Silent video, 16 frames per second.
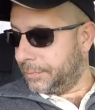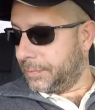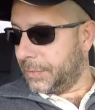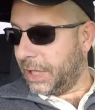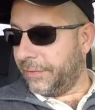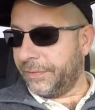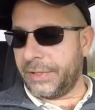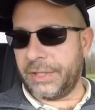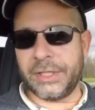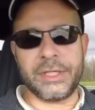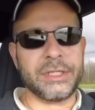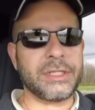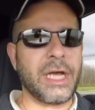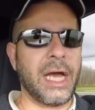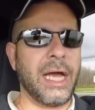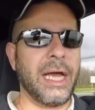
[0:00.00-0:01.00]
Given the
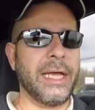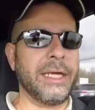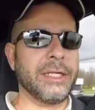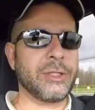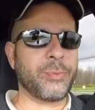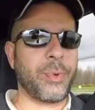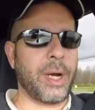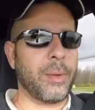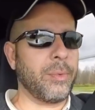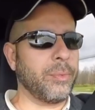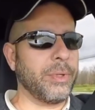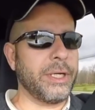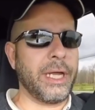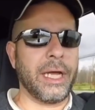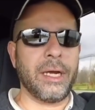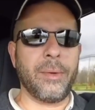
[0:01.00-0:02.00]
design, it's
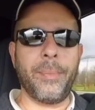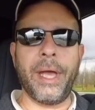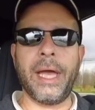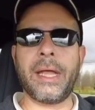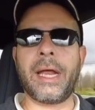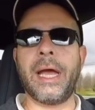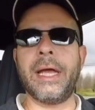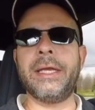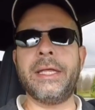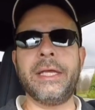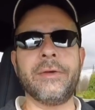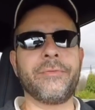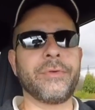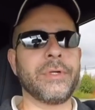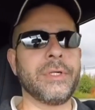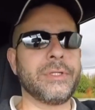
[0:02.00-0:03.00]
probably not a bad
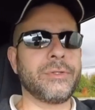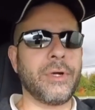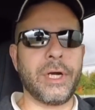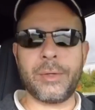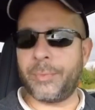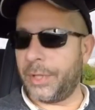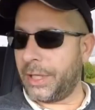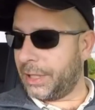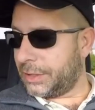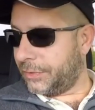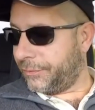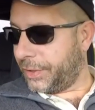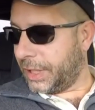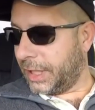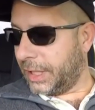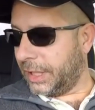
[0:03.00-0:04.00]
idea for a truck, because if
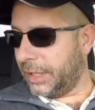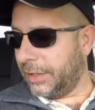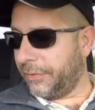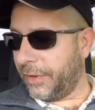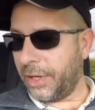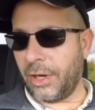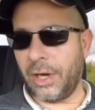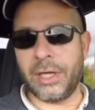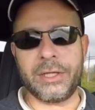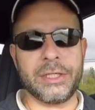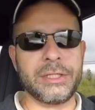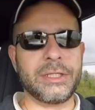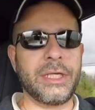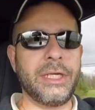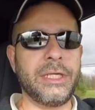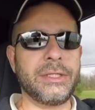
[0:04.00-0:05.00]
you get anything on the
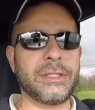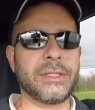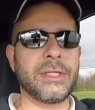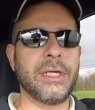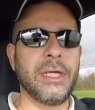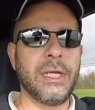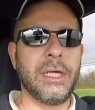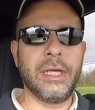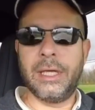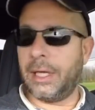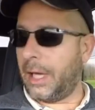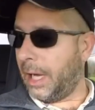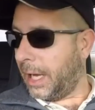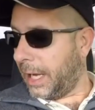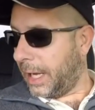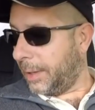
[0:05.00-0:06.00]
seats,
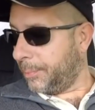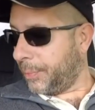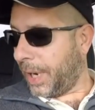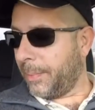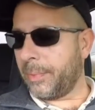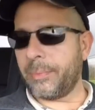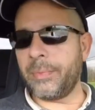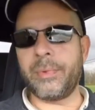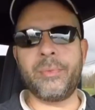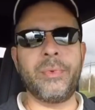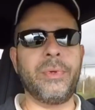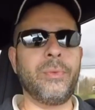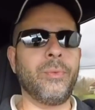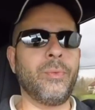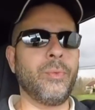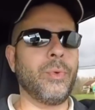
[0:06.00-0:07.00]
probably
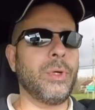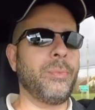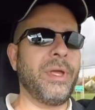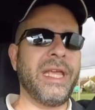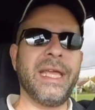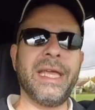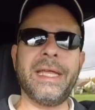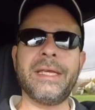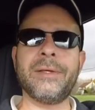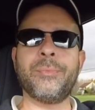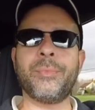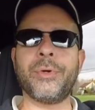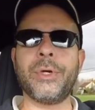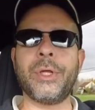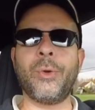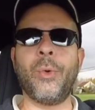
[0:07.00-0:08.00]
would be hidden
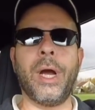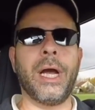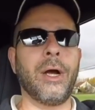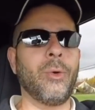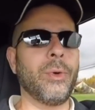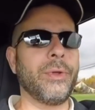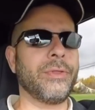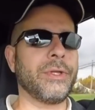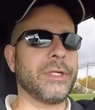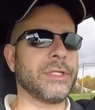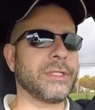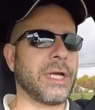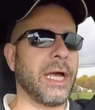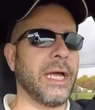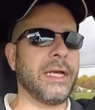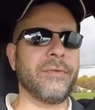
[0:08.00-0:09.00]
pretty well with the
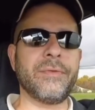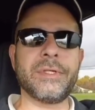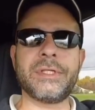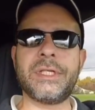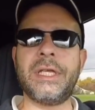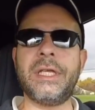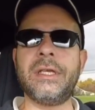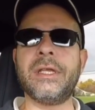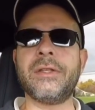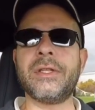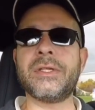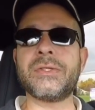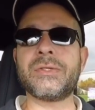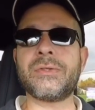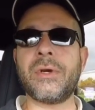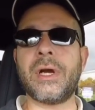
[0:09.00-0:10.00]
design of the seat in
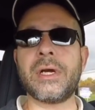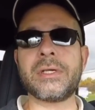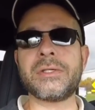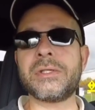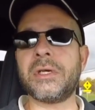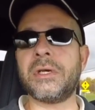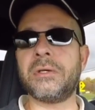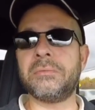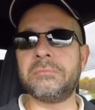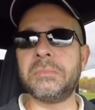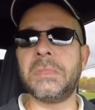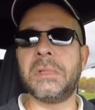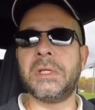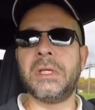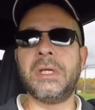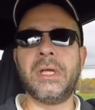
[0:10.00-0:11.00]
this truck. So
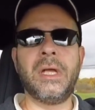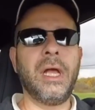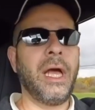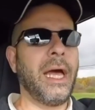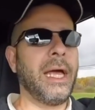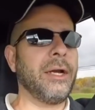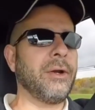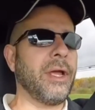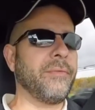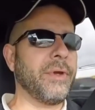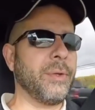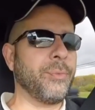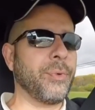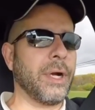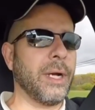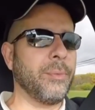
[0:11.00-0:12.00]
I don't have any
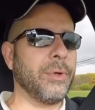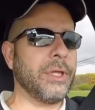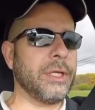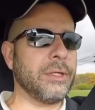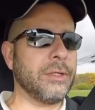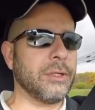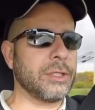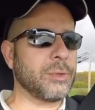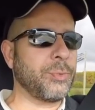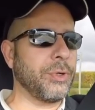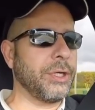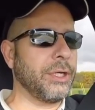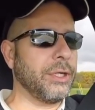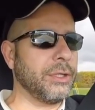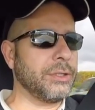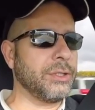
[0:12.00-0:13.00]
problem with it. Looks
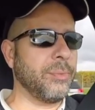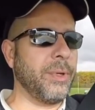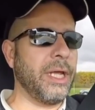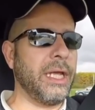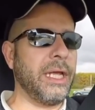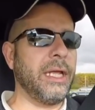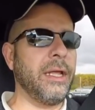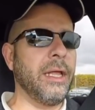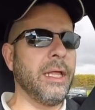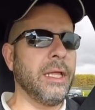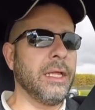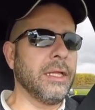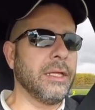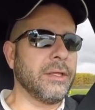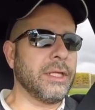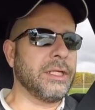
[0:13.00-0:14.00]
pretty good to me.
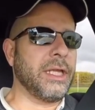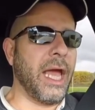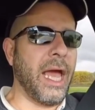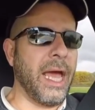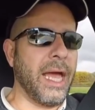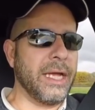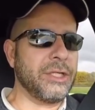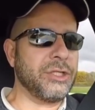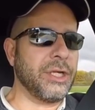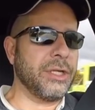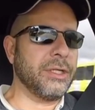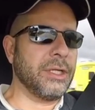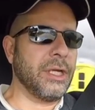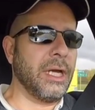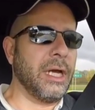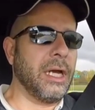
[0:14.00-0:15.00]
The dash and